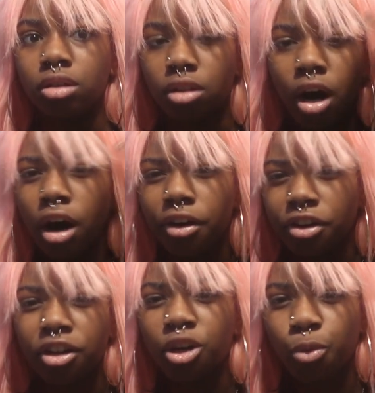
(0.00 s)
you're
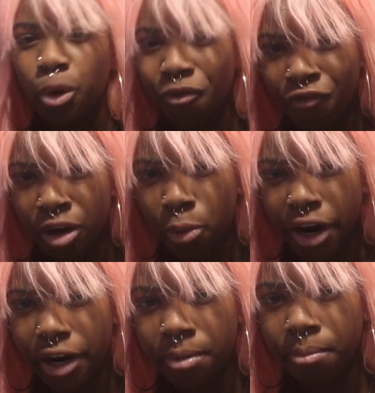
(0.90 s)
gonna
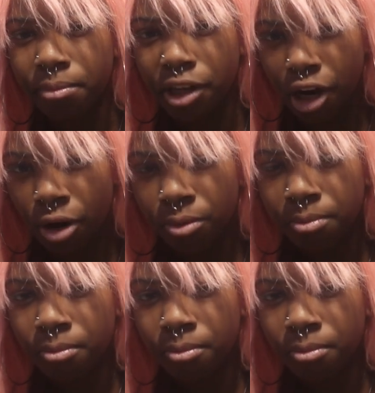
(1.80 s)
rewear it, you know?